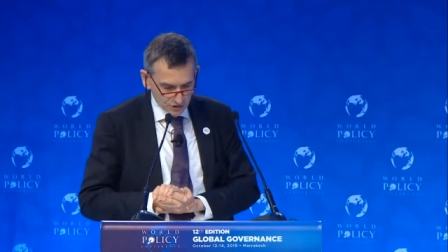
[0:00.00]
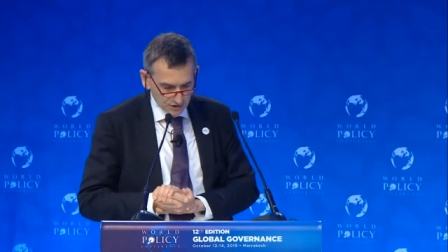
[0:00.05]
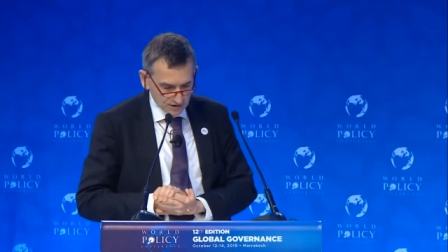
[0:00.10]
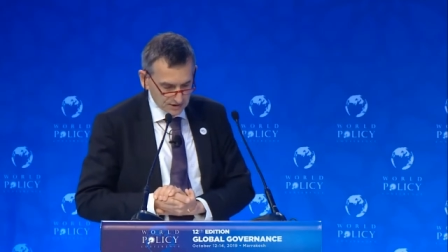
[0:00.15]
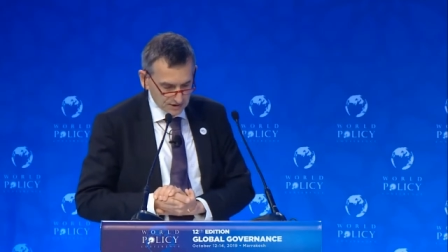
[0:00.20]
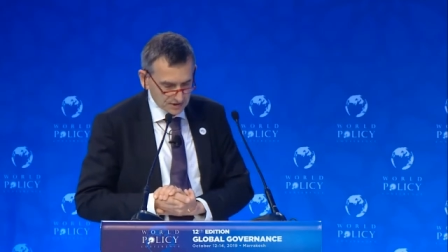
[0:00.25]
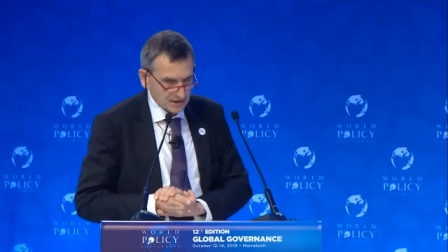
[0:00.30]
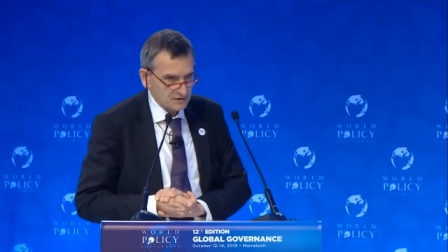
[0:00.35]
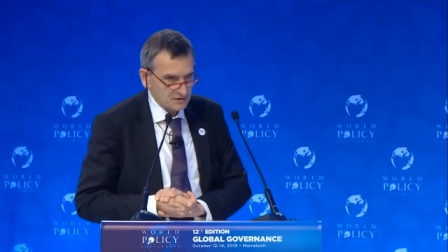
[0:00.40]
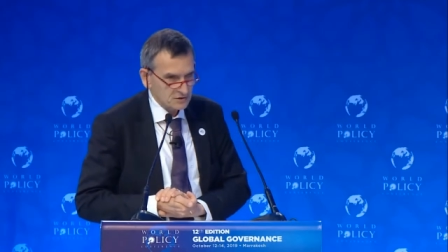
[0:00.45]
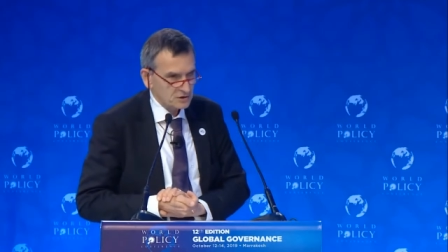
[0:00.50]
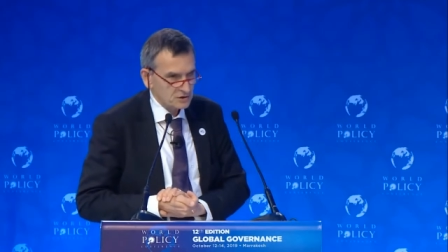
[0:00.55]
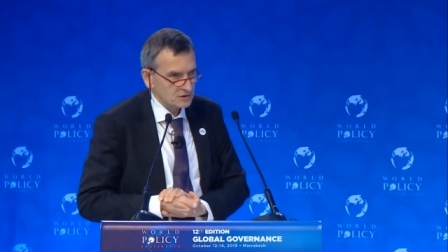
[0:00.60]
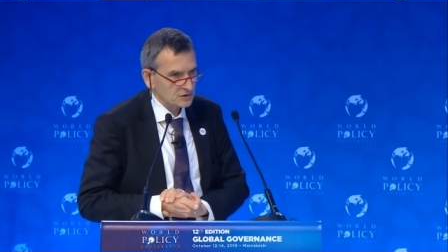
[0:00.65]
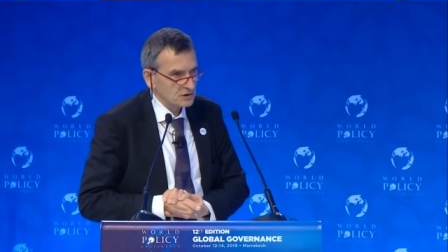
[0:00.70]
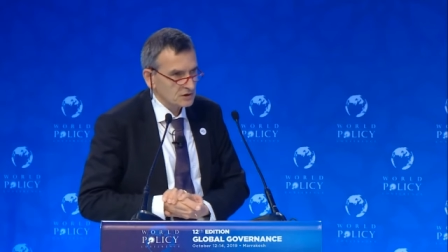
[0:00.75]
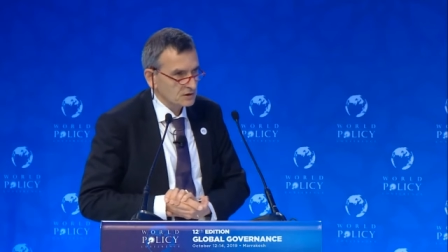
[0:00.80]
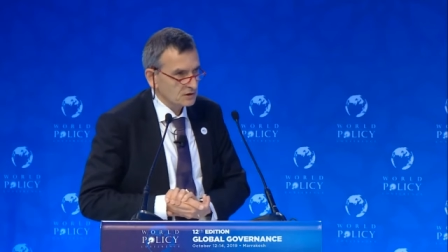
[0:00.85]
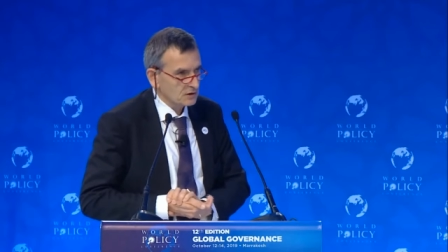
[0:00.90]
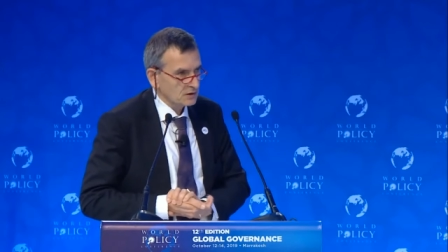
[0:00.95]
Center.
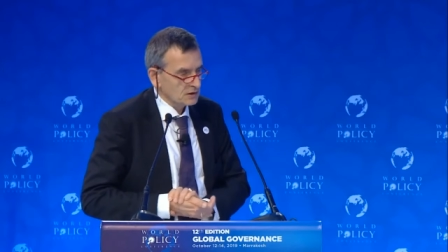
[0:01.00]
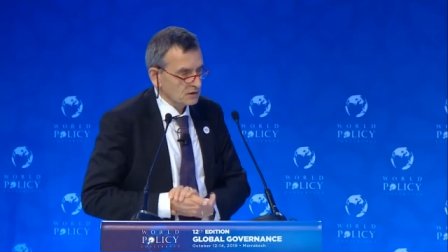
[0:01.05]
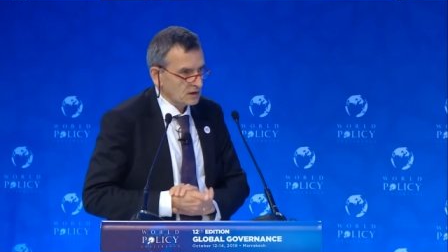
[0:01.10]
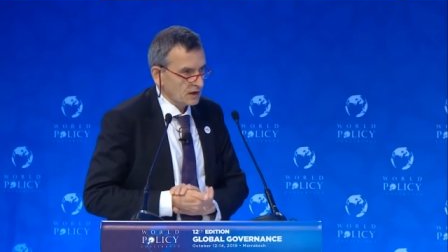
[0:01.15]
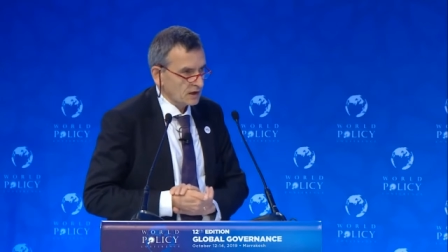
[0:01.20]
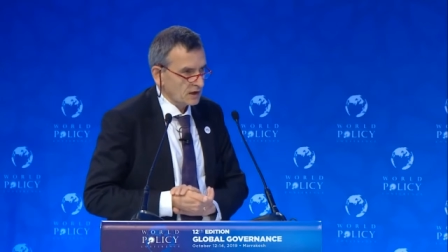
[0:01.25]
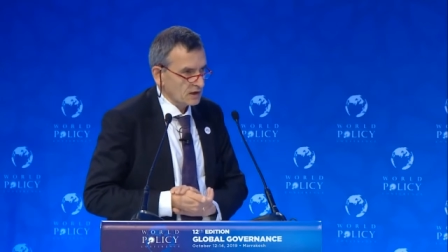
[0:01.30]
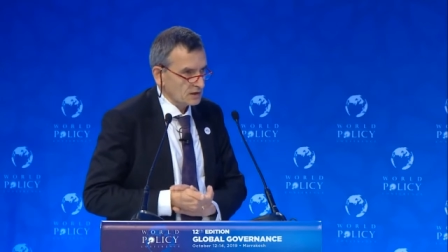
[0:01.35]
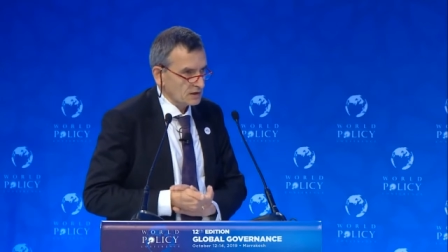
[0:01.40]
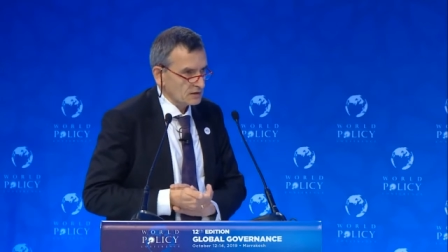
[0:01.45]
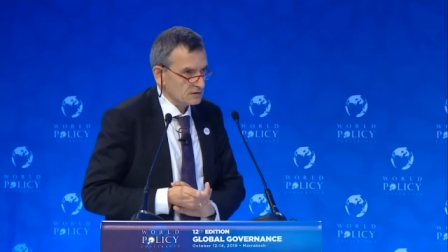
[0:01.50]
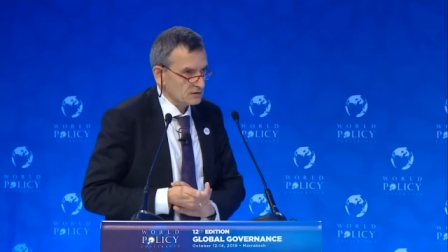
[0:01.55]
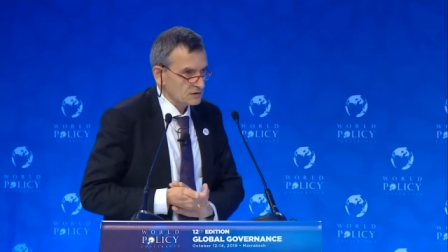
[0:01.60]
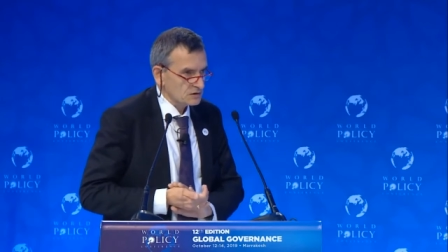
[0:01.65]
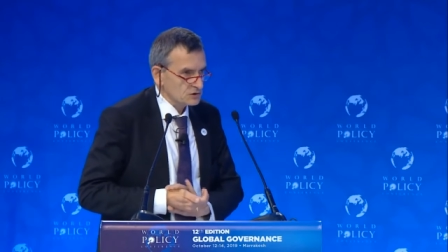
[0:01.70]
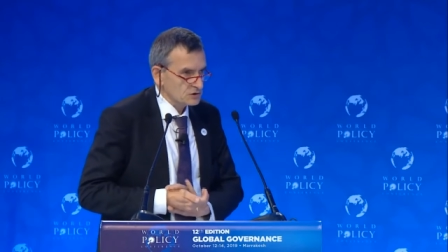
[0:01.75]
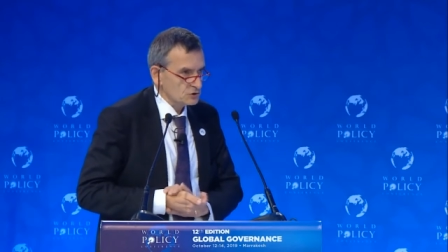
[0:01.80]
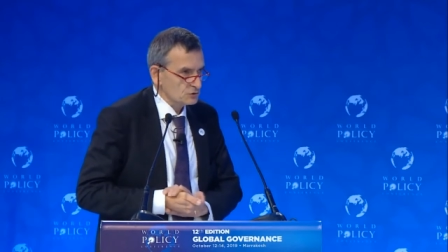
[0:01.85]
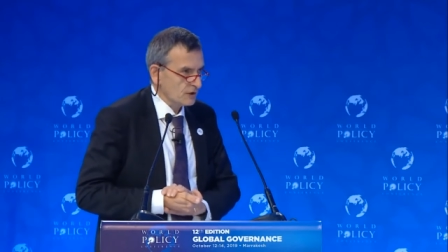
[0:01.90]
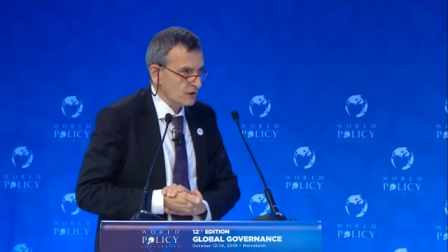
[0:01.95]
In
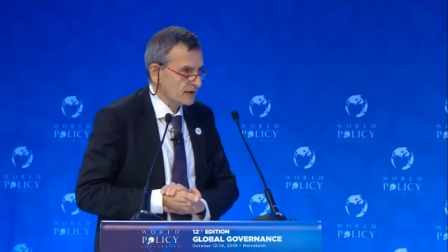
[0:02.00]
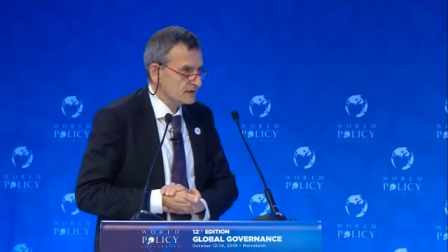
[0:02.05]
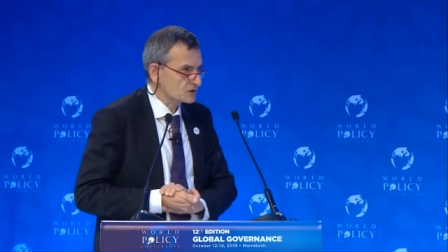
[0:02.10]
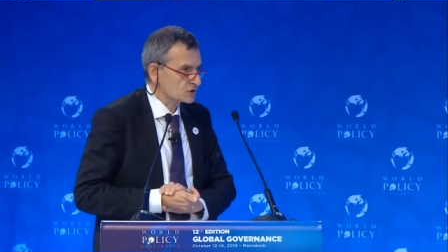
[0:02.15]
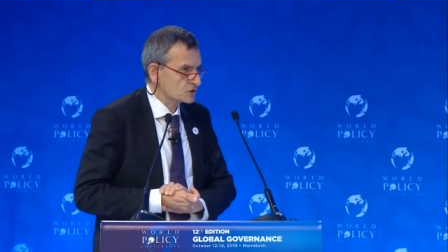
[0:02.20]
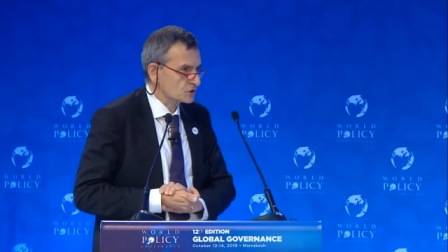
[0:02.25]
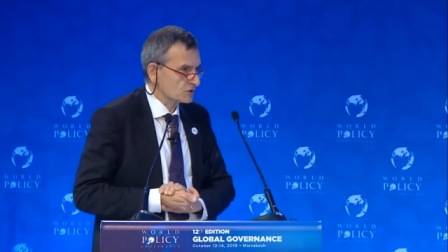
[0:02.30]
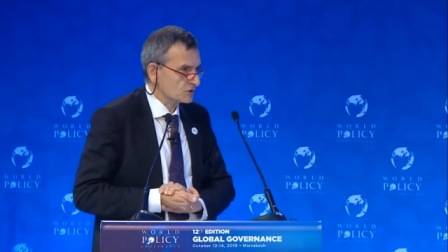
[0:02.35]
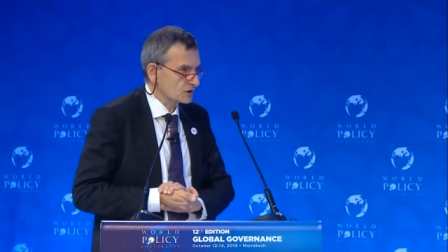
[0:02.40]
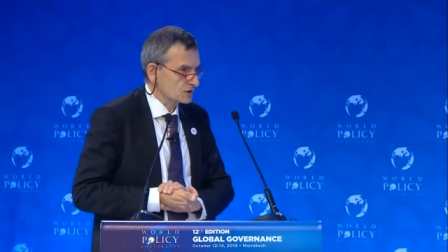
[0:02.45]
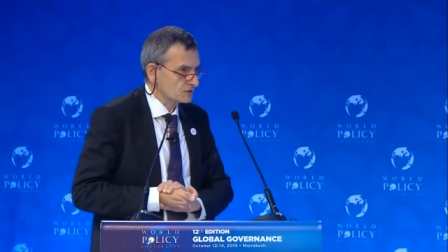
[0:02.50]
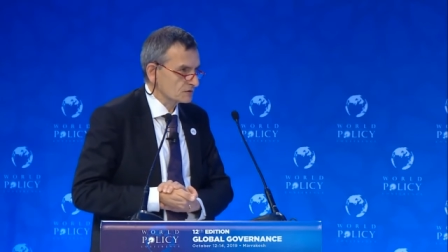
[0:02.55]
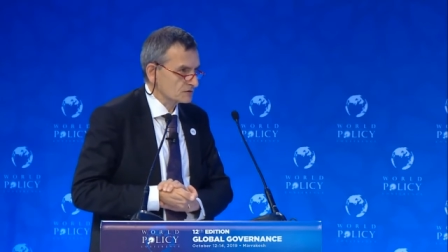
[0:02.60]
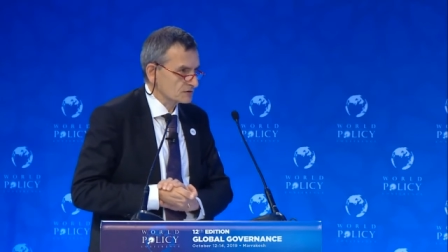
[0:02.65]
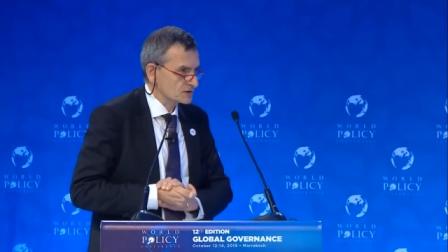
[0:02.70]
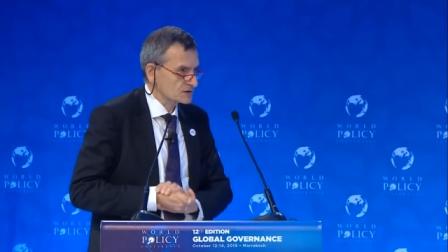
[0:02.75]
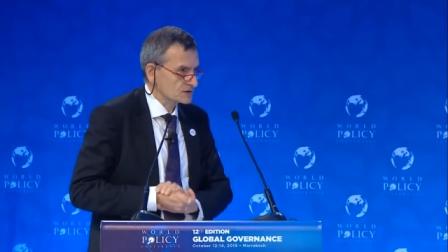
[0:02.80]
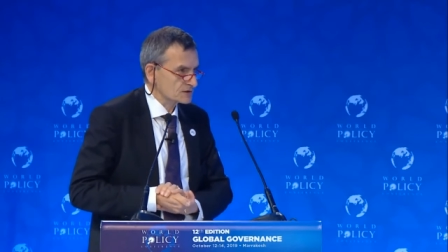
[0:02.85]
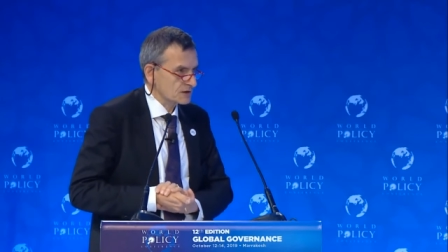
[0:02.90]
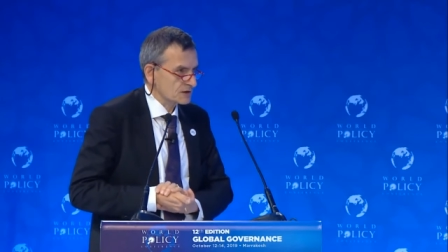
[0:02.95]
UN
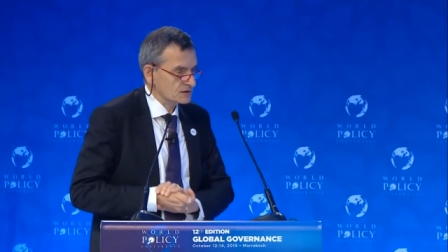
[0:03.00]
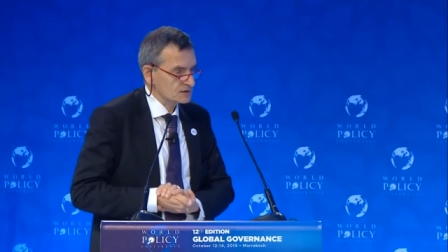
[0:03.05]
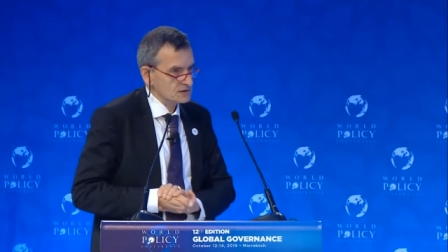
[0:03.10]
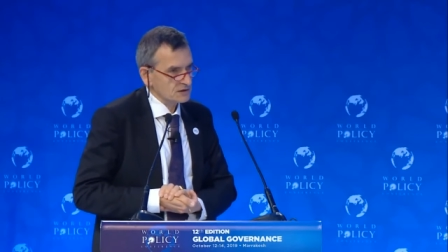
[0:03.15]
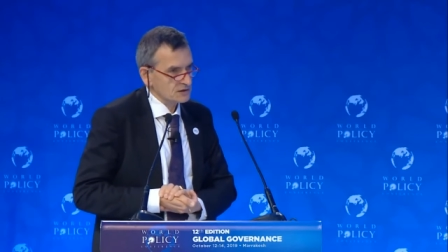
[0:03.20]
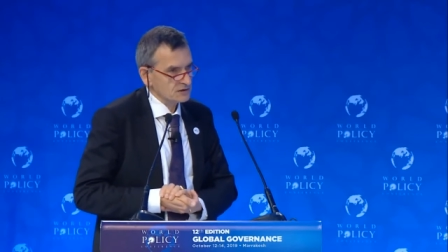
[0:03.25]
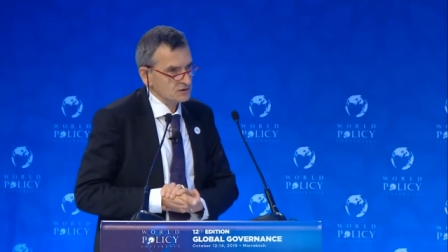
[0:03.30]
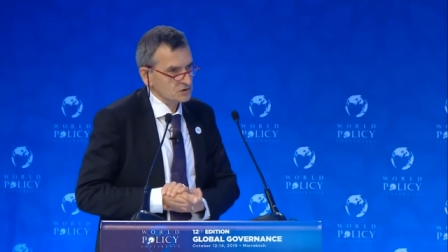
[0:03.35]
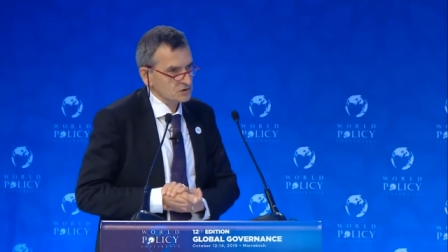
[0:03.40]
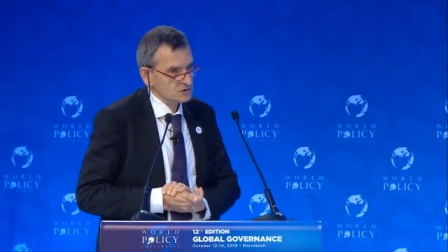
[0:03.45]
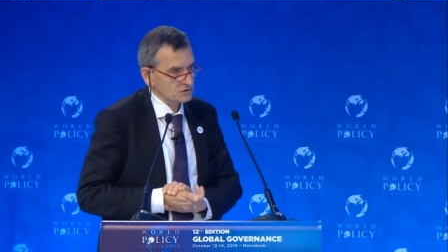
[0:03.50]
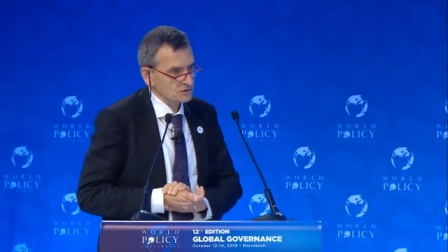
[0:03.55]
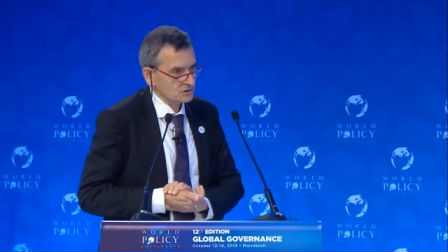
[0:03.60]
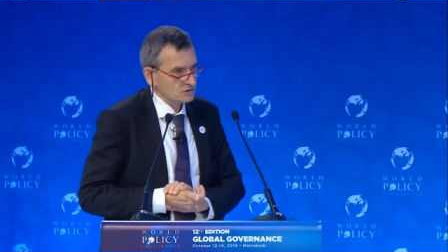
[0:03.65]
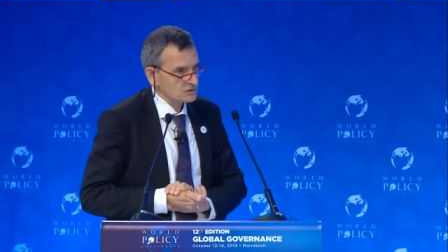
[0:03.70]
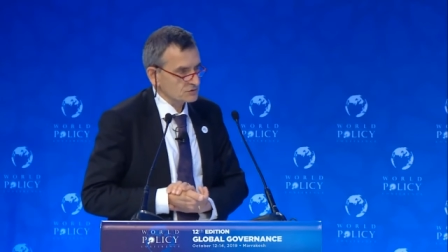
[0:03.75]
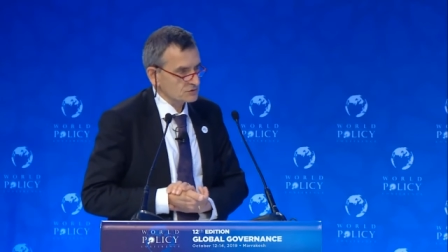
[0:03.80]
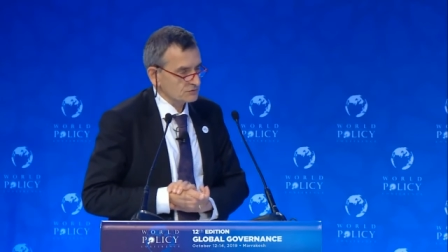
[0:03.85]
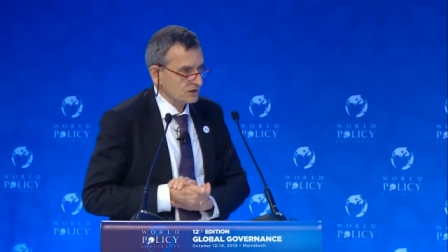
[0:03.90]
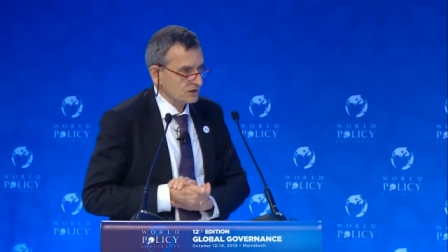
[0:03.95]
circles and circles who are